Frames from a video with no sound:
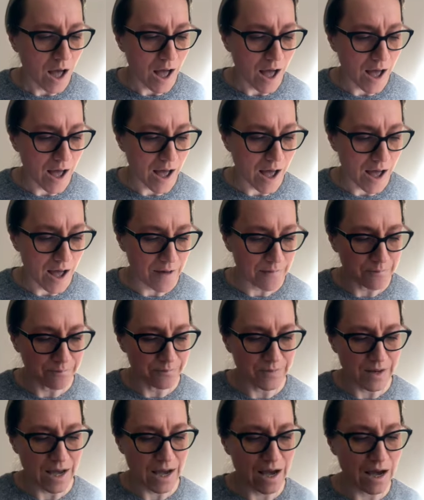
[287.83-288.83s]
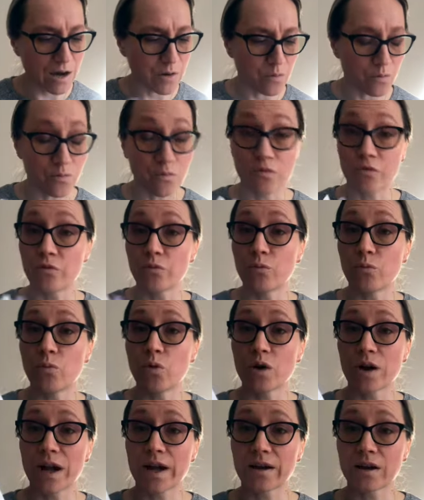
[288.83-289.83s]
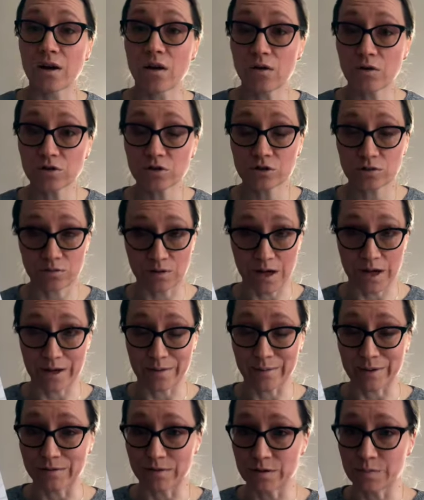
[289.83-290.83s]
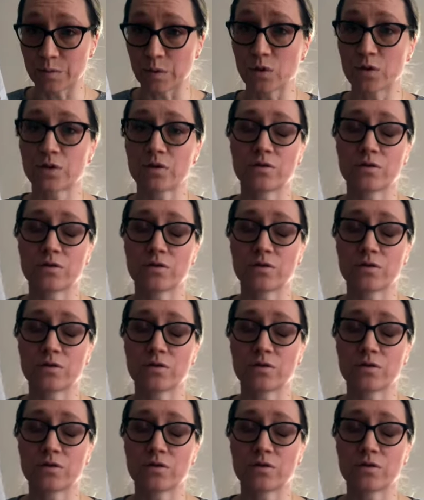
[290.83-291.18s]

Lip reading: Now, what I also like about this book,